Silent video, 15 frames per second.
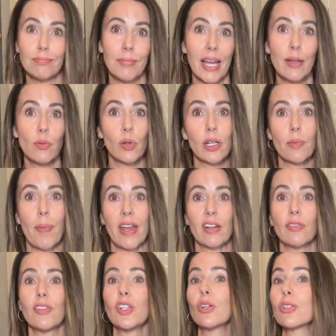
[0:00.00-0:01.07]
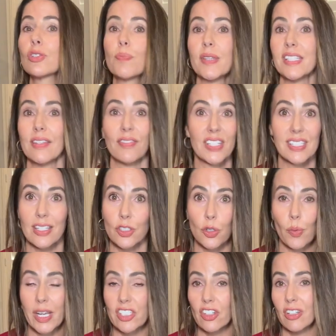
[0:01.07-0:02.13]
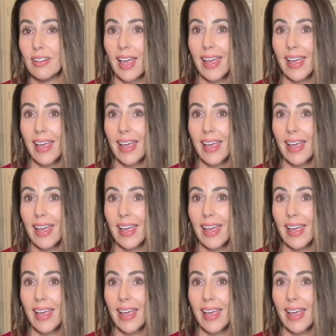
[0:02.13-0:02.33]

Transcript: might work better for your specific situation